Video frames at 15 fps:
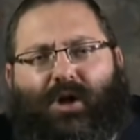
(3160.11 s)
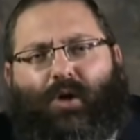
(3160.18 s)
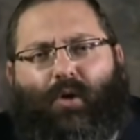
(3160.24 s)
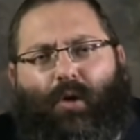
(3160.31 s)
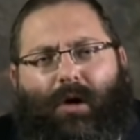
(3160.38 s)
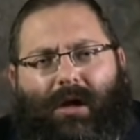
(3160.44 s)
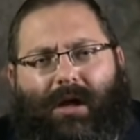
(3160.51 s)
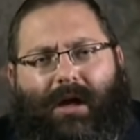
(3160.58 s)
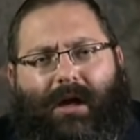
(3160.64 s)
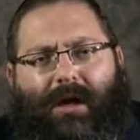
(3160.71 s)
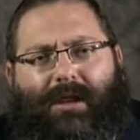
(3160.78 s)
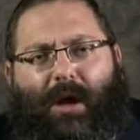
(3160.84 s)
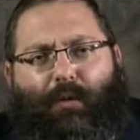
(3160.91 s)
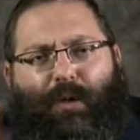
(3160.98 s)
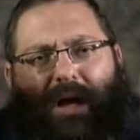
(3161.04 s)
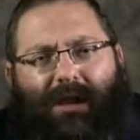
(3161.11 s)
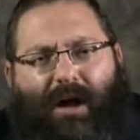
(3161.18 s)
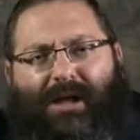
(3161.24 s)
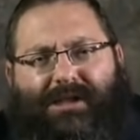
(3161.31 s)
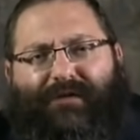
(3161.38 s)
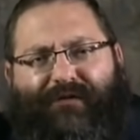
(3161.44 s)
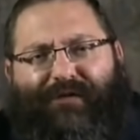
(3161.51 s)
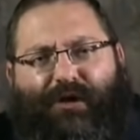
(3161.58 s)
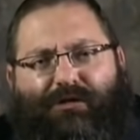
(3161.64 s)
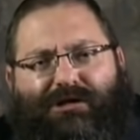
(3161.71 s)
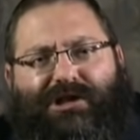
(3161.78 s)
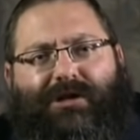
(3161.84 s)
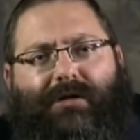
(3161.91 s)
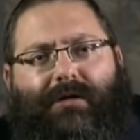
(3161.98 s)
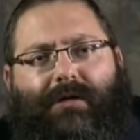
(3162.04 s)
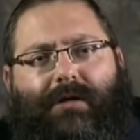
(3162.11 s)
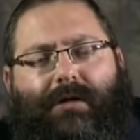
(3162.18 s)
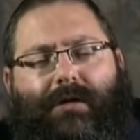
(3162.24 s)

the calling. They realized the future.